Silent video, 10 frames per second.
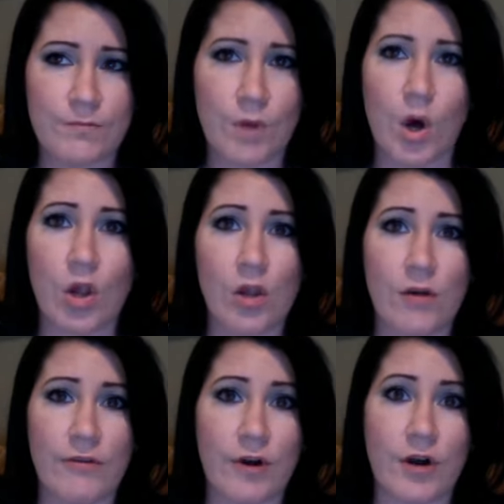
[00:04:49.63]
all
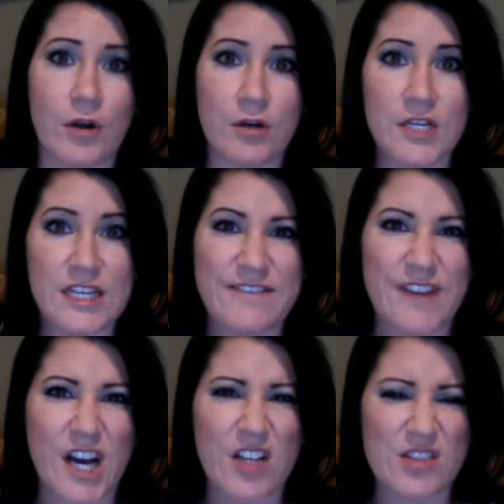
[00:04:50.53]
of our
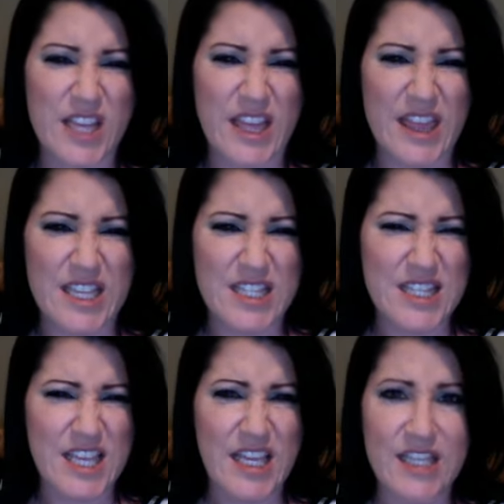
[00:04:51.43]
files like this
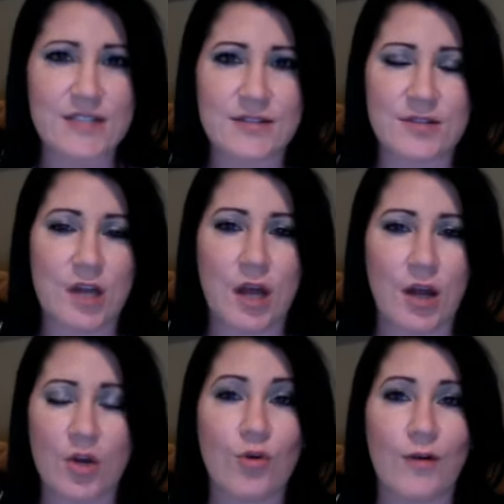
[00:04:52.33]
thick. It's
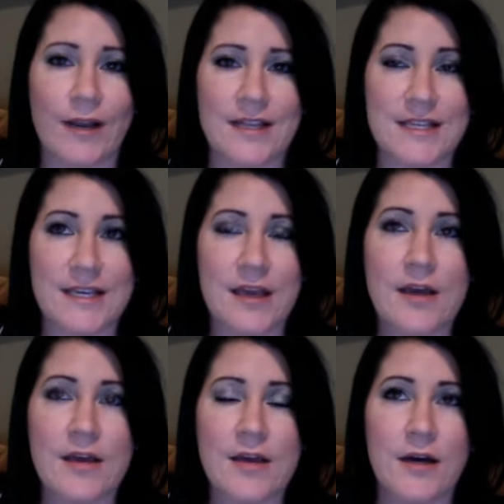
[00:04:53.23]
crazy.
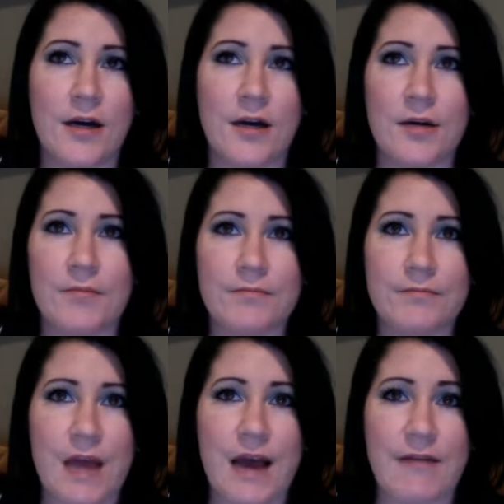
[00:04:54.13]

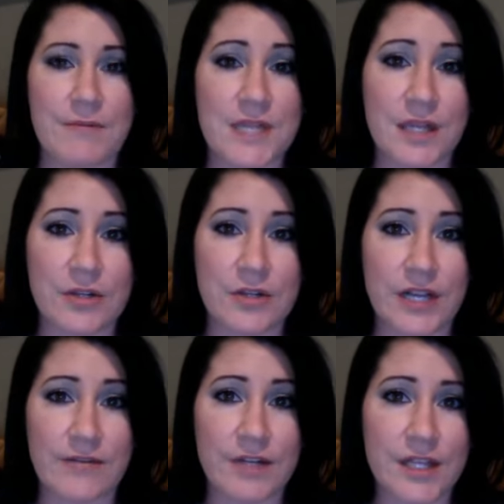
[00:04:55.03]
Have them take a look
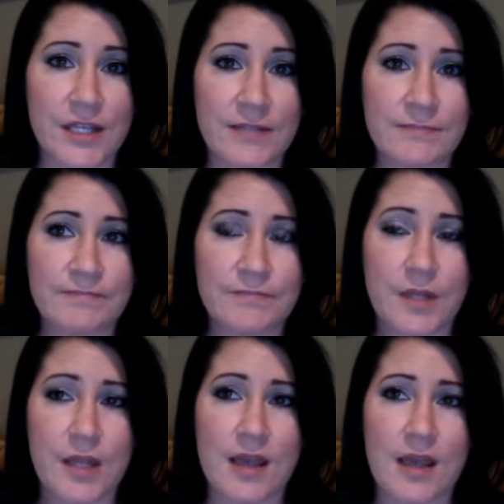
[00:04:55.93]
at everything
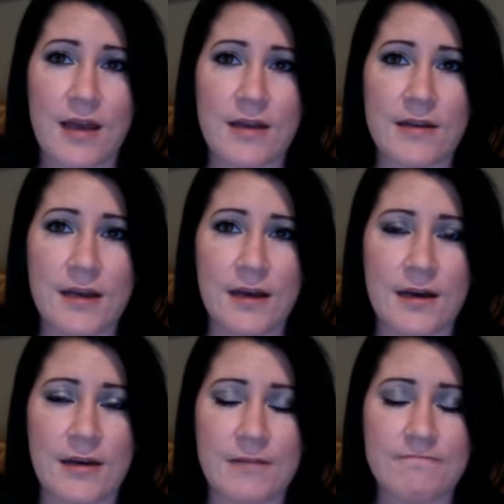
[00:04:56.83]
and
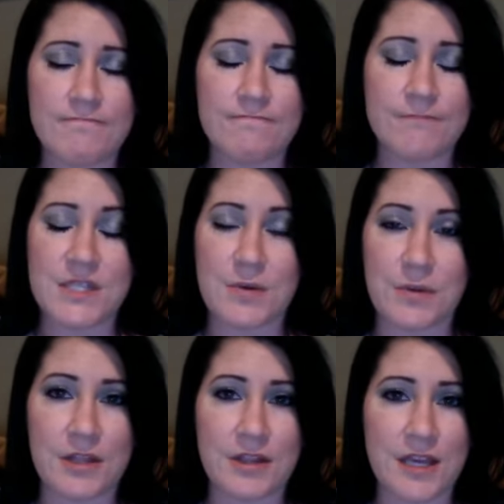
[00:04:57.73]
see
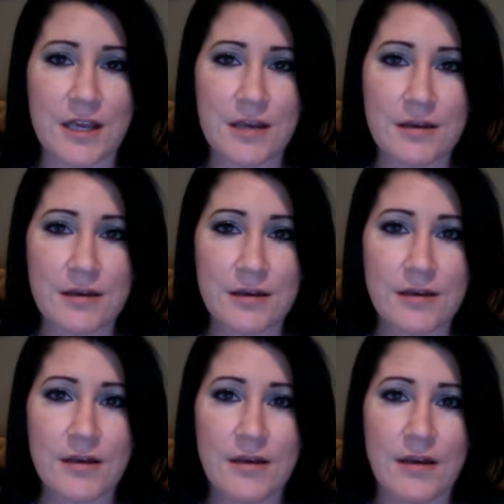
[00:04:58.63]
what they think.
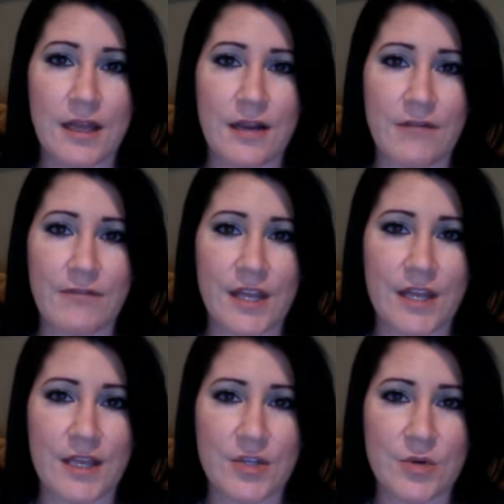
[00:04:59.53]
and if they
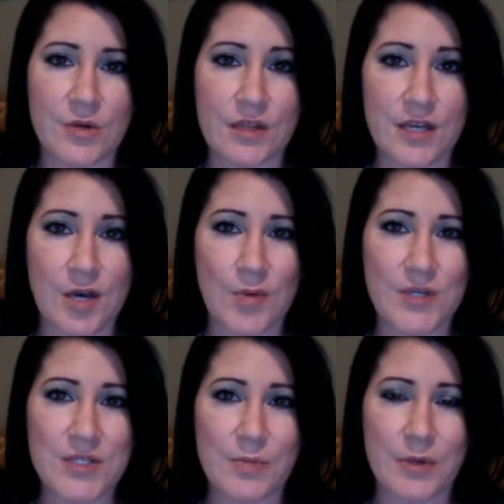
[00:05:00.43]
can do anything to help
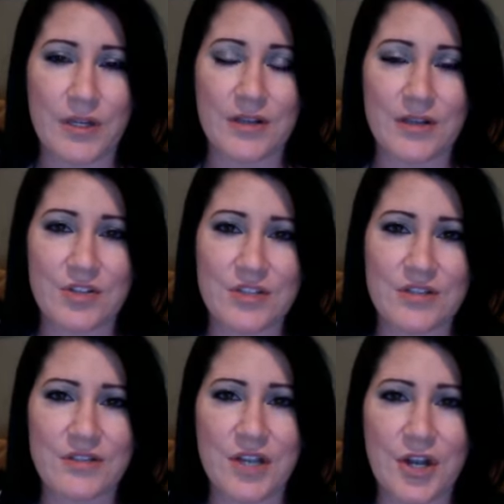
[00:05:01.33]
us. But there's
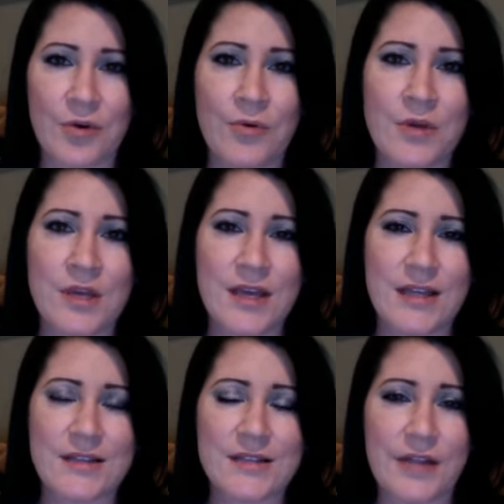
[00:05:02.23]

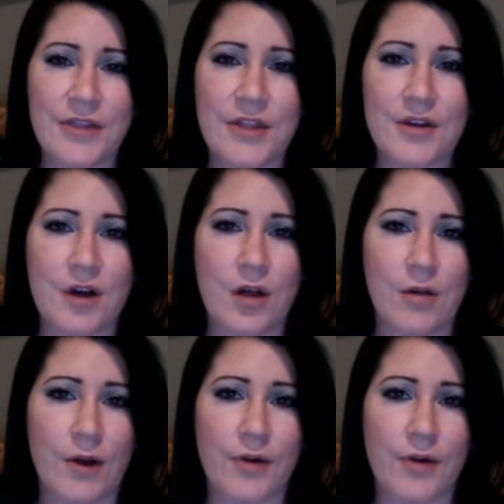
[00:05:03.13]
it's not that the Colorado